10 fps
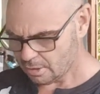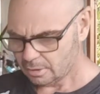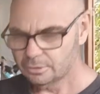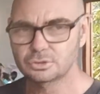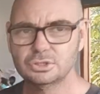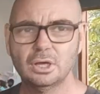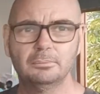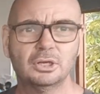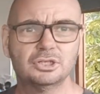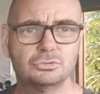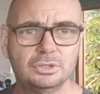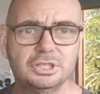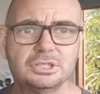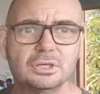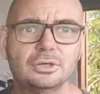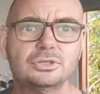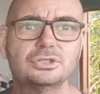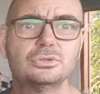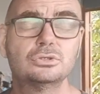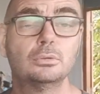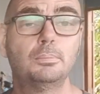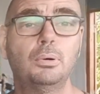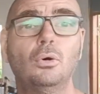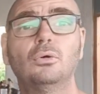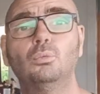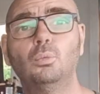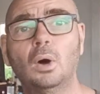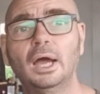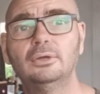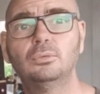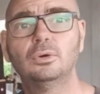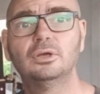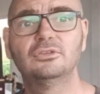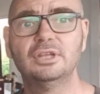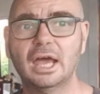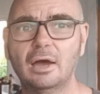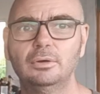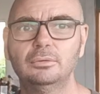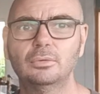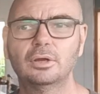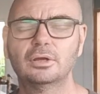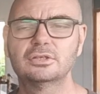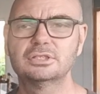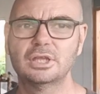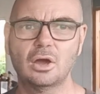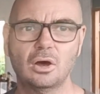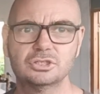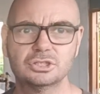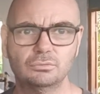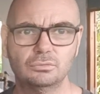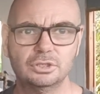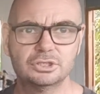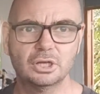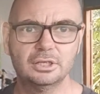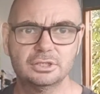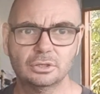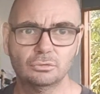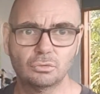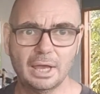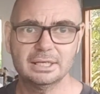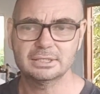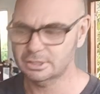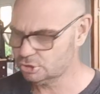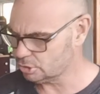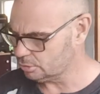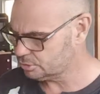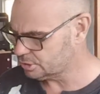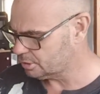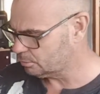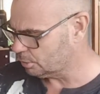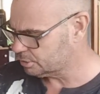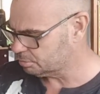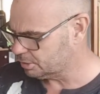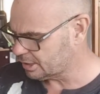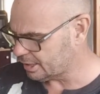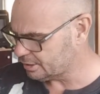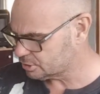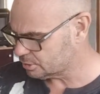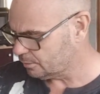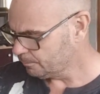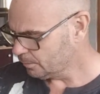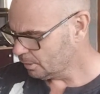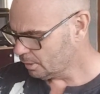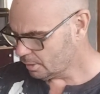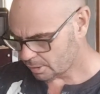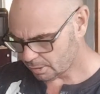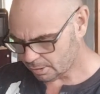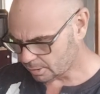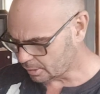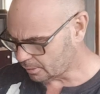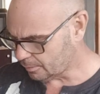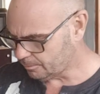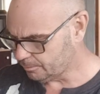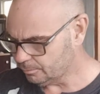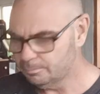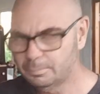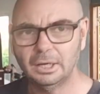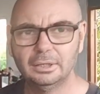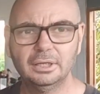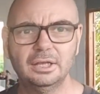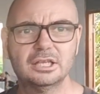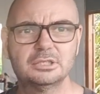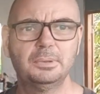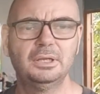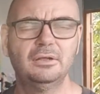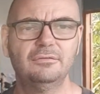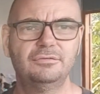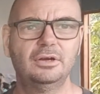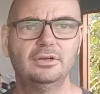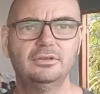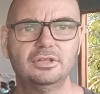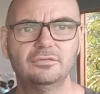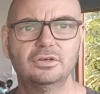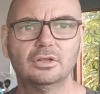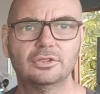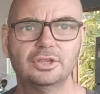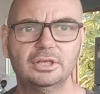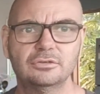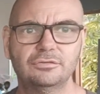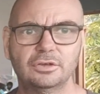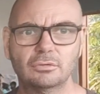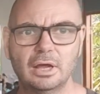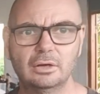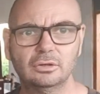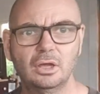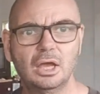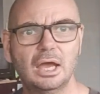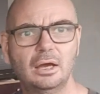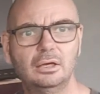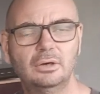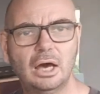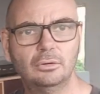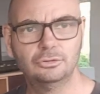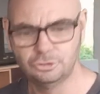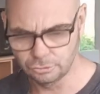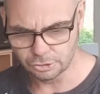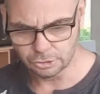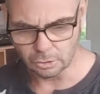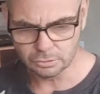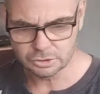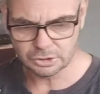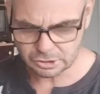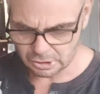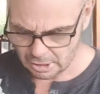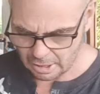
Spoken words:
There's not much research to support why it works and how it works. There are some studies on rats that shows that it works with cancer, but it has been a very difficult thing to figure out how to do the doses.